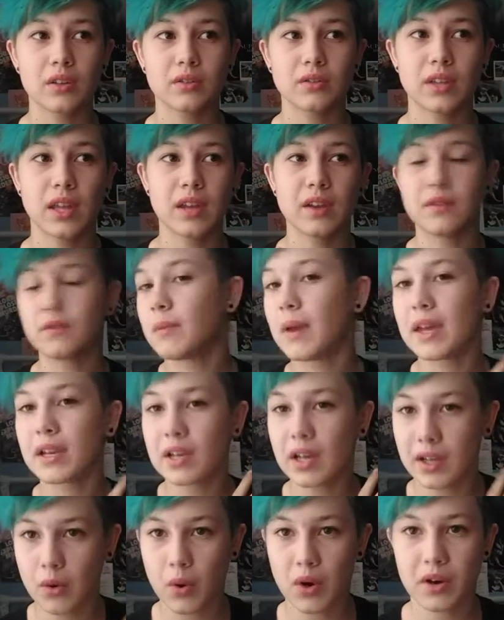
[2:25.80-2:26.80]
they've made
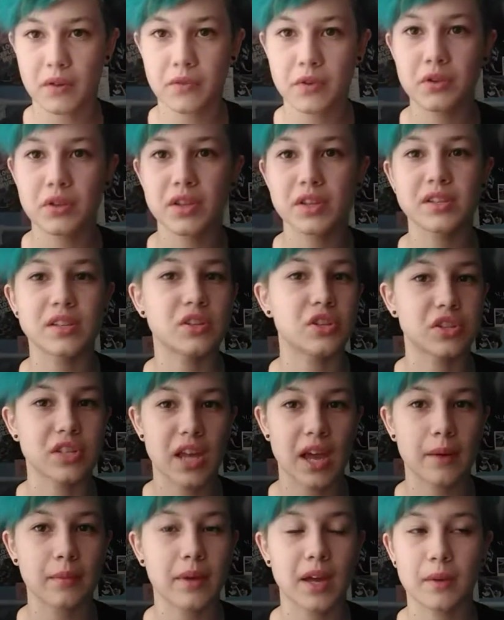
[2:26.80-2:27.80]
like quite a few things, such as
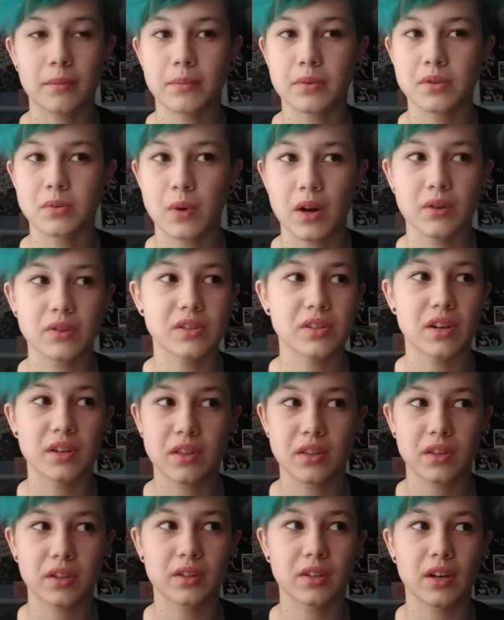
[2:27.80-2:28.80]
Camp Camp as well is another
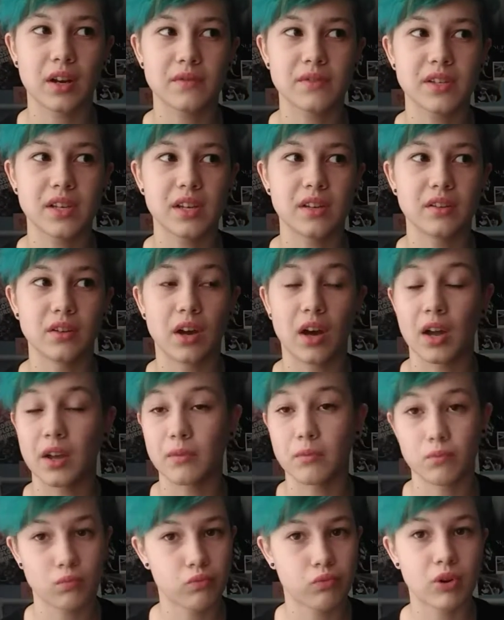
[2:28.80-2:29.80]
thing that I've seen that I
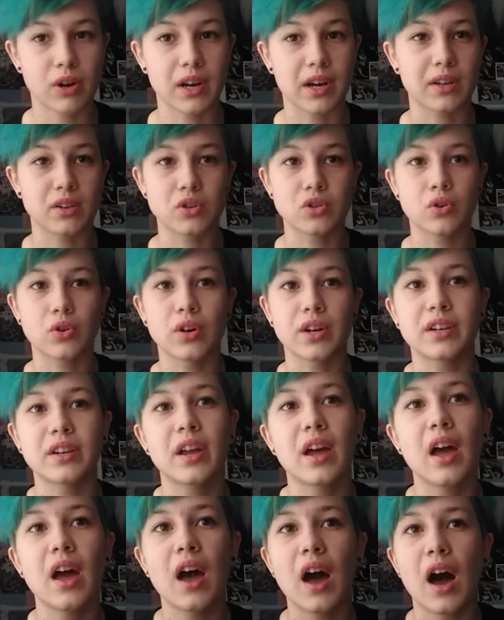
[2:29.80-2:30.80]
really enjoyed.
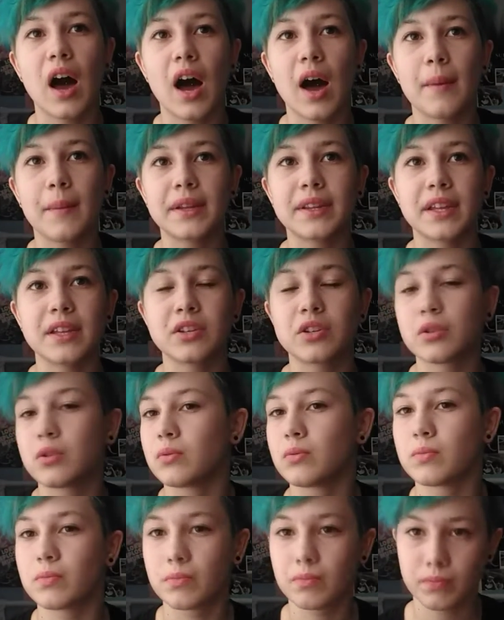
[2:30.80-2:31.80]
And they
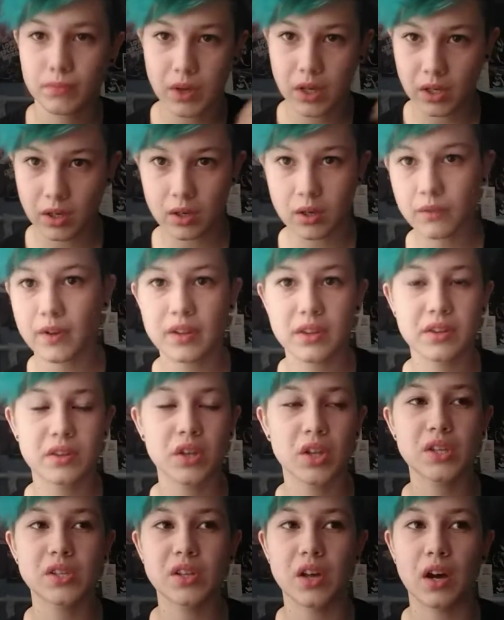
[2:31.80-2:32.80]
do a lot of other
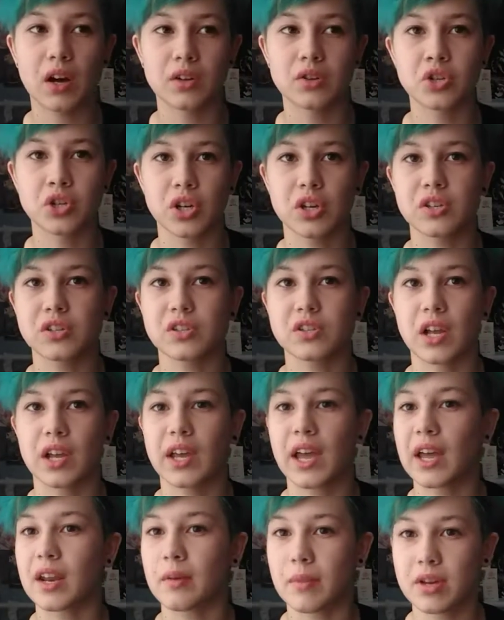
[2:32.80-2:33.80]
things that aren't just
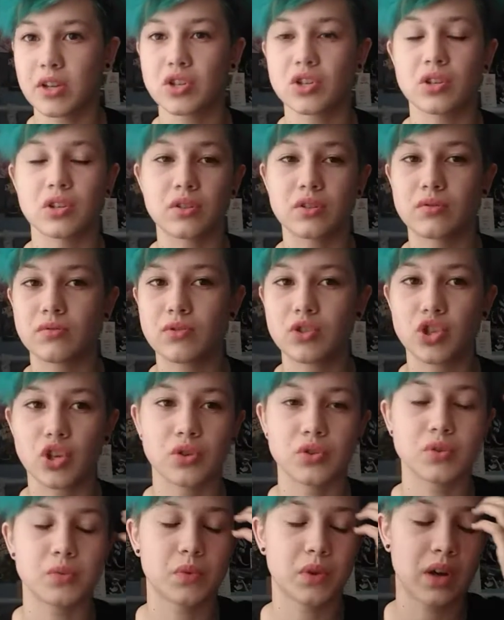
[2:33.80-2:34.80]
like animation
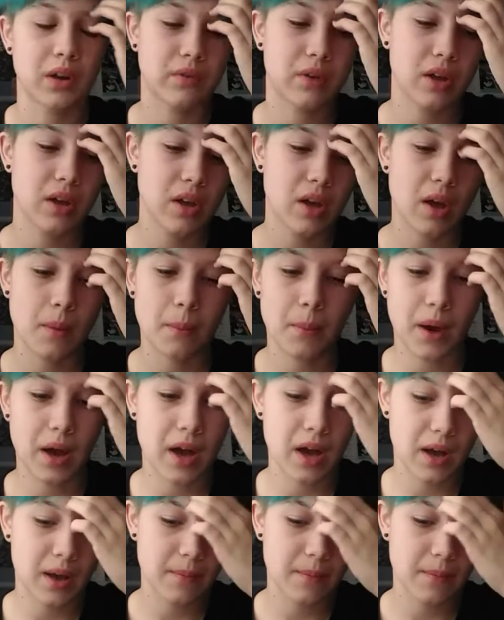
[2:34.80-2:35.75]
shows and whatever. But